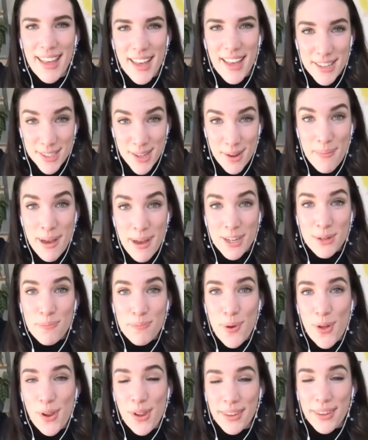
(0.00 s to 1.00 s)
So imagine
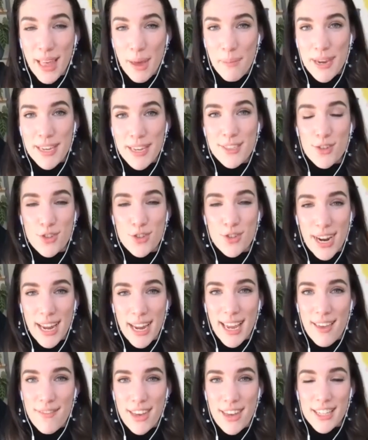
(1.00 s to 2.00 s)
pulling that piece of string,
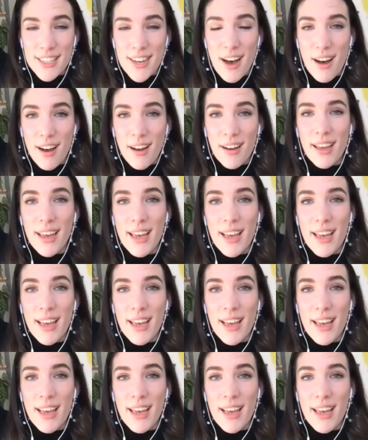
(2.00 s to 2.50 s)
give it a tug,